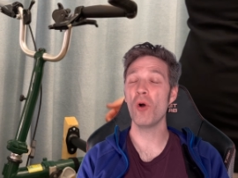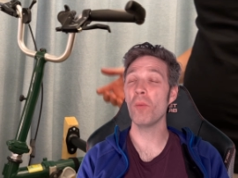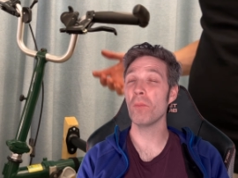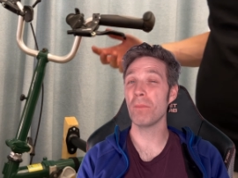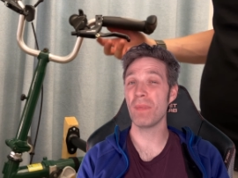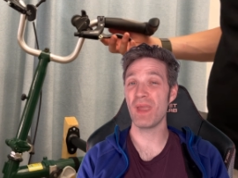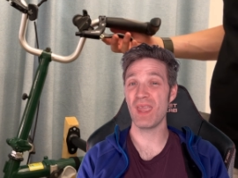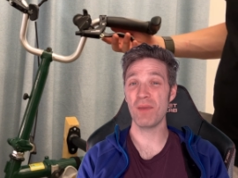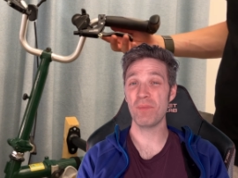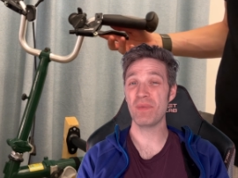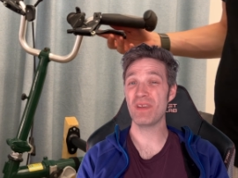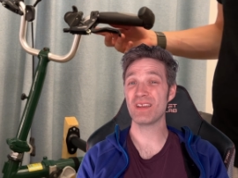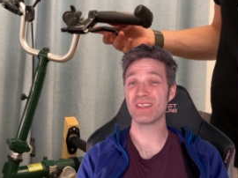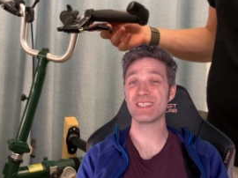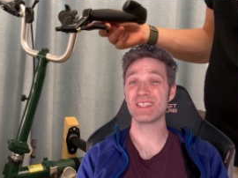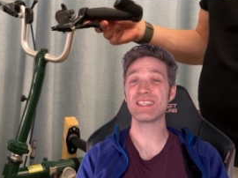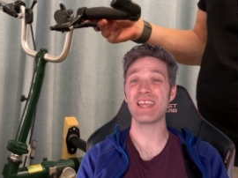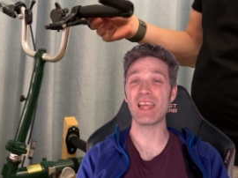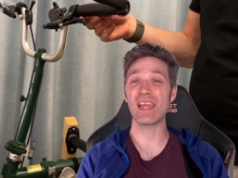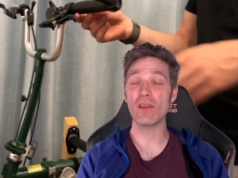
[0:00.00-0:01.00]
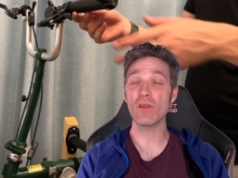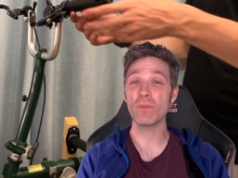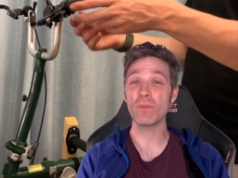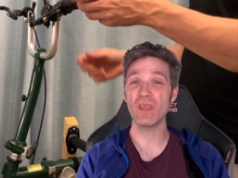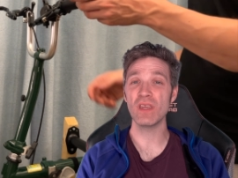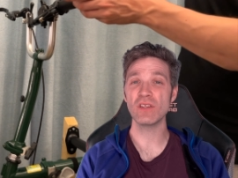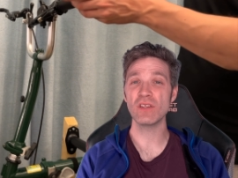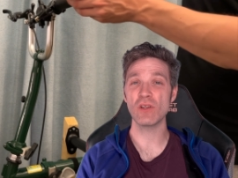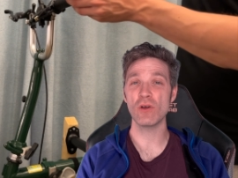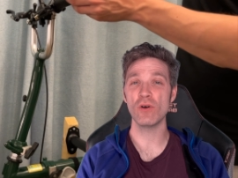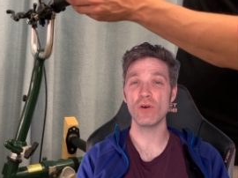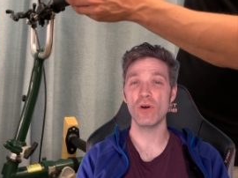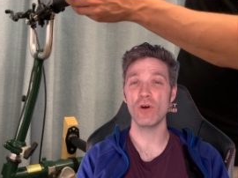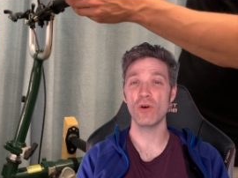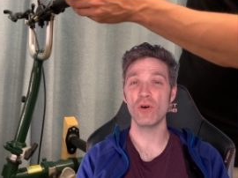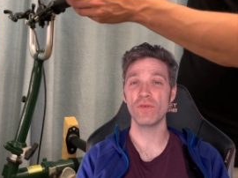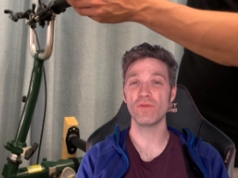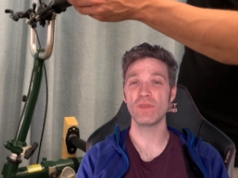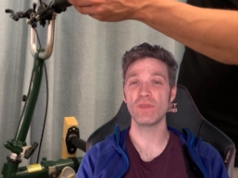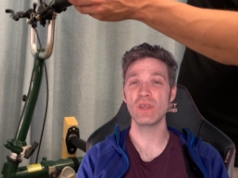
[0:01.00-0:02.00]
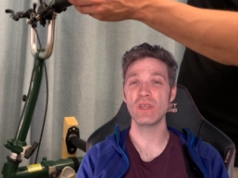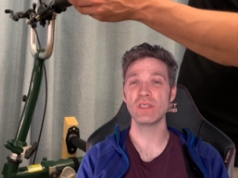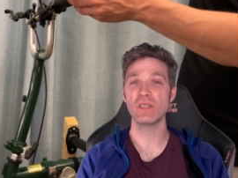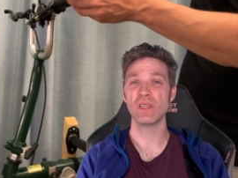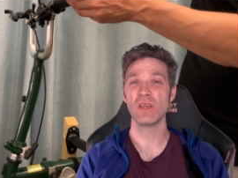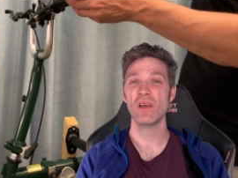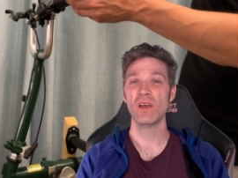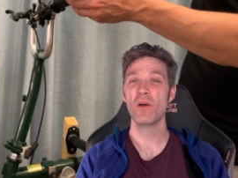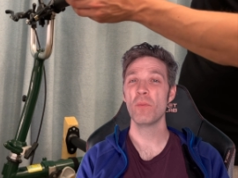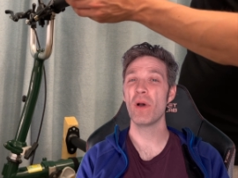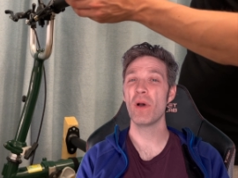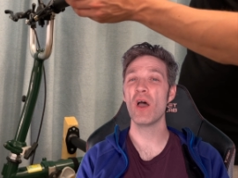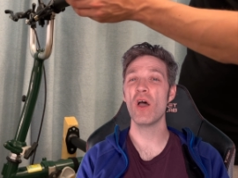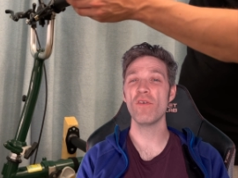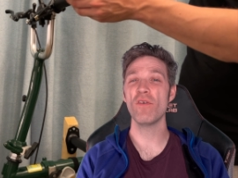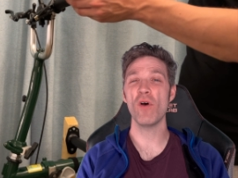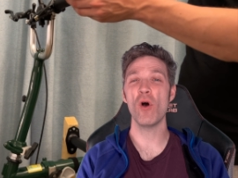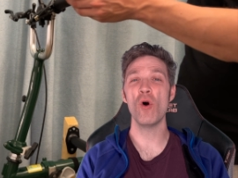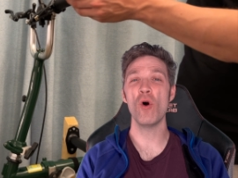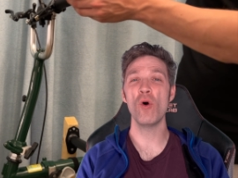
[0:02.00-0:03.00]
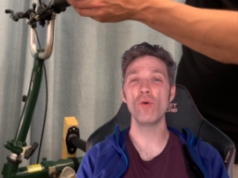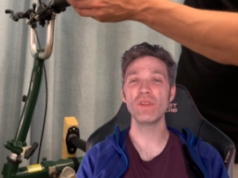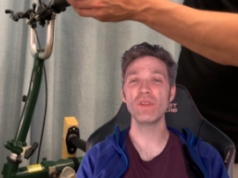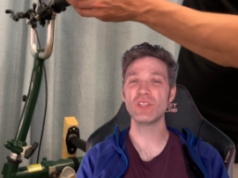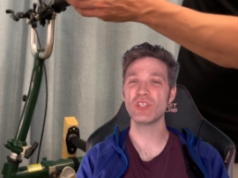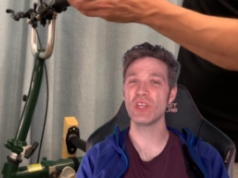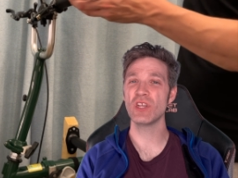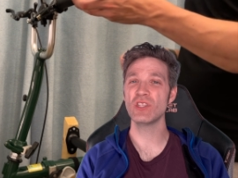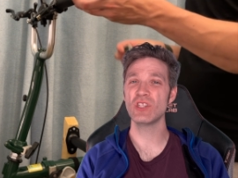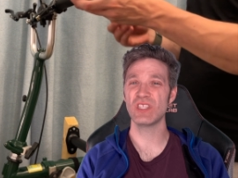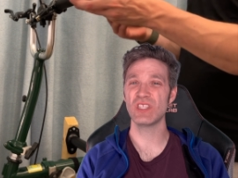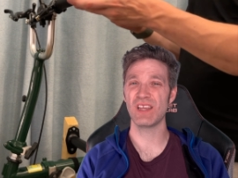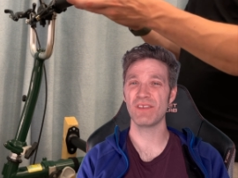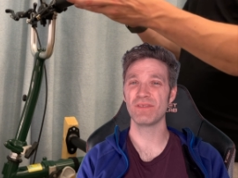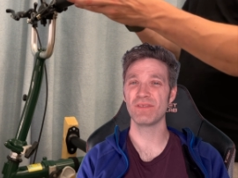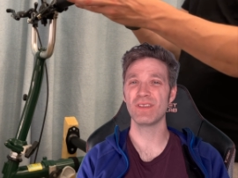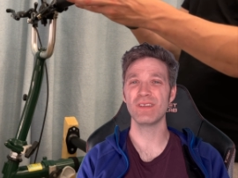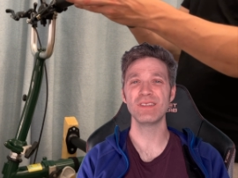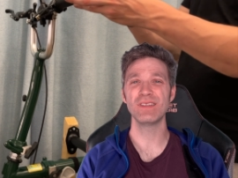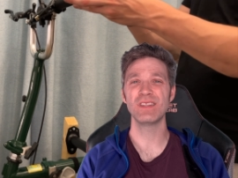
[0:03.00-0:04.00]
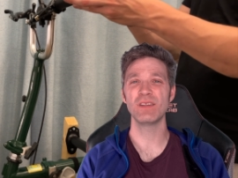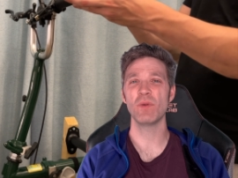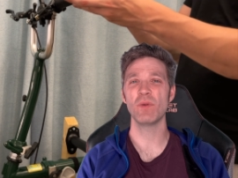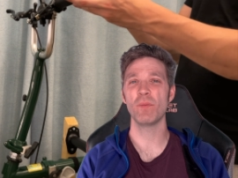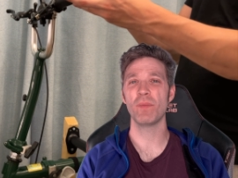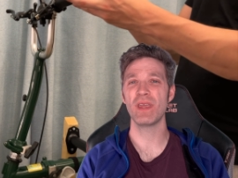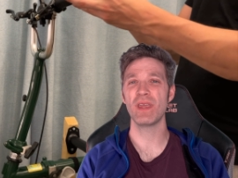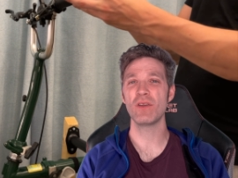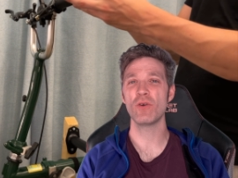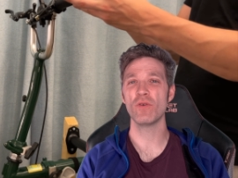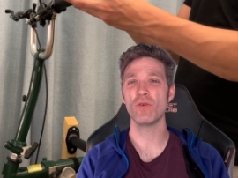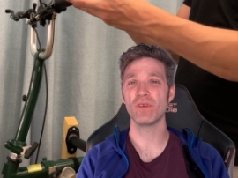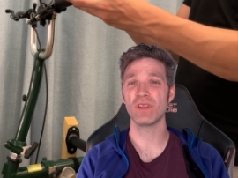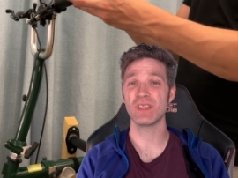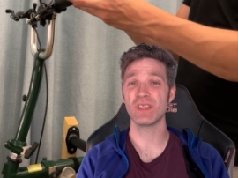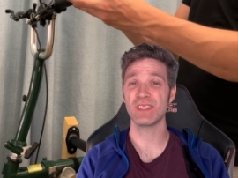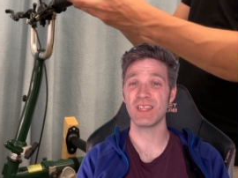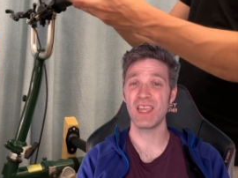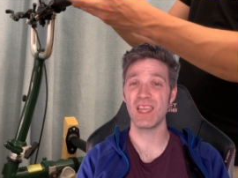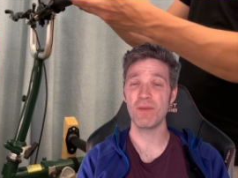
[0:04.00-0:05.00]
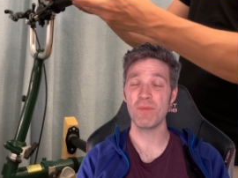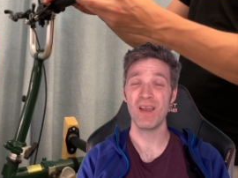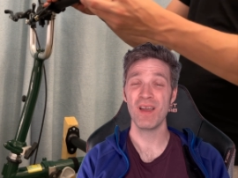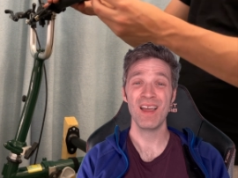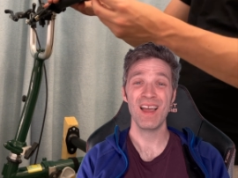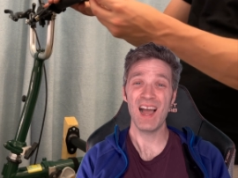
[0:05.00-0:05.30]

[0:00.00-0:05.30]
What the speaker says: maybe a centimetre off these, but of all the changes I've done to my bike over this time,